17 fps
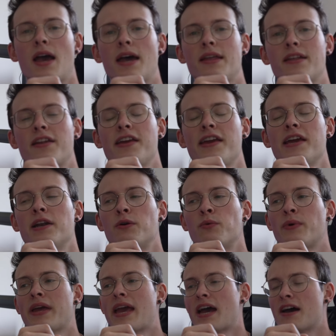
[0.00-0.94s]
And then here
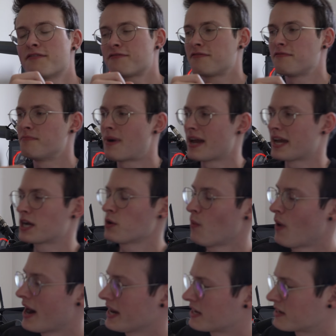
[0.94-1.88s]
we have my
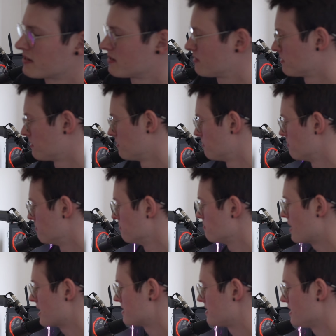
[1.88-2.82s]
quite
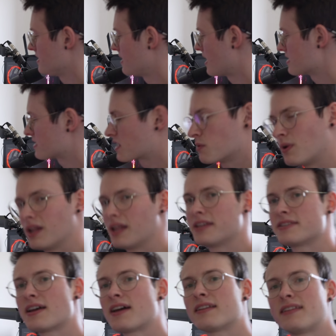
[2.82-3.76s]
messy desk. Well,
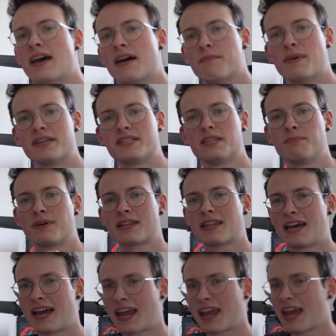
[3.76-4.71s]
it's not that messy, but
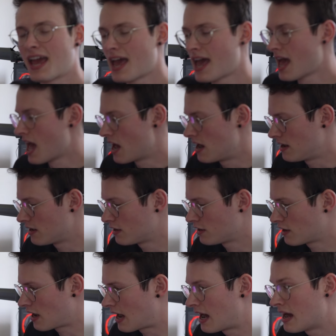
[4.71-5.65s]
like
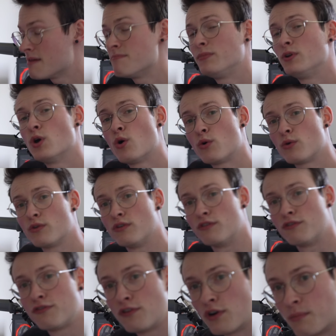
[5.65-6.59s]
I'm
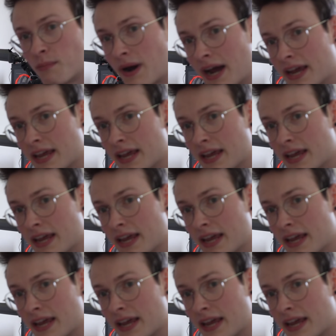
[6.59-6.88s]
known for my